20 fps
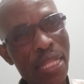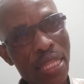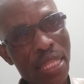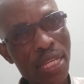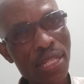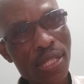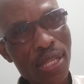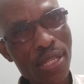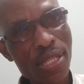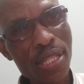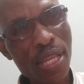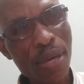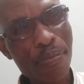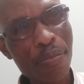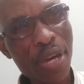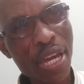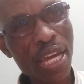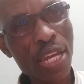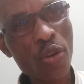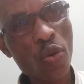this is the
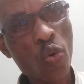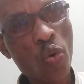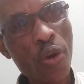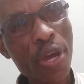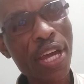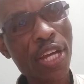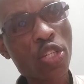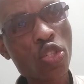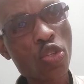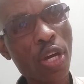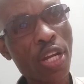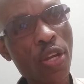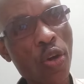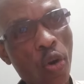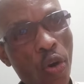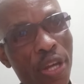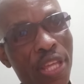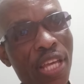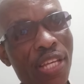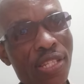man who actually
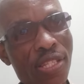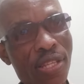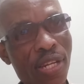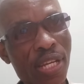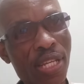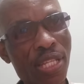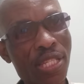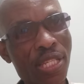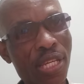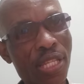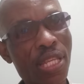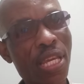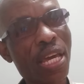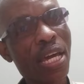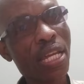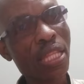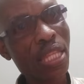orchestrated